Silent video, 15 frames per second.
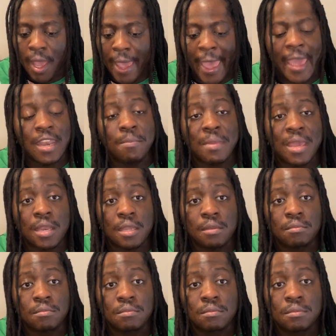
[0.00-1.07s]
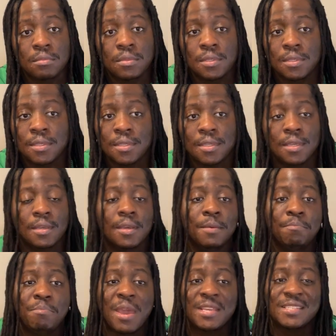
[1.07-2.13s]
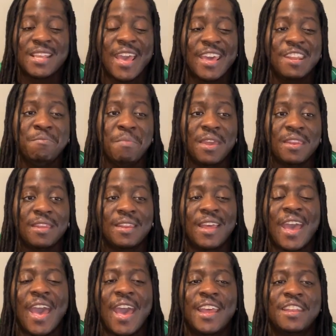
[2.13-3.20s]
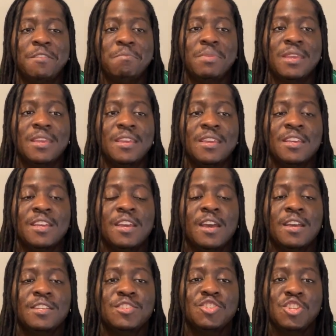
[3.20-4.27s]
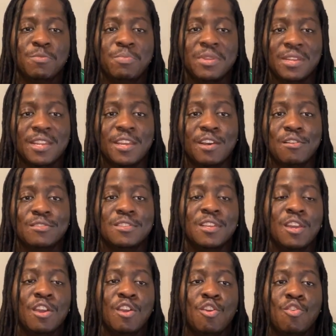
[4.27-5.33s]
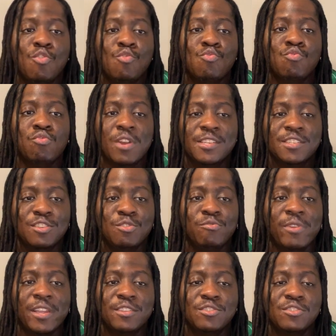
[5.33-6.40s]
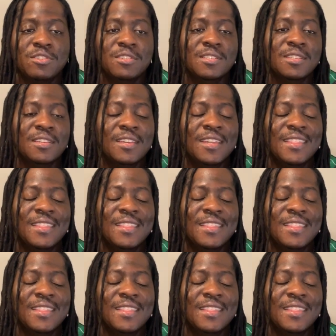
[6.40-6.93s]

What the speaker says: Animated. Best animated had to be Chippendales Rescue Rangers.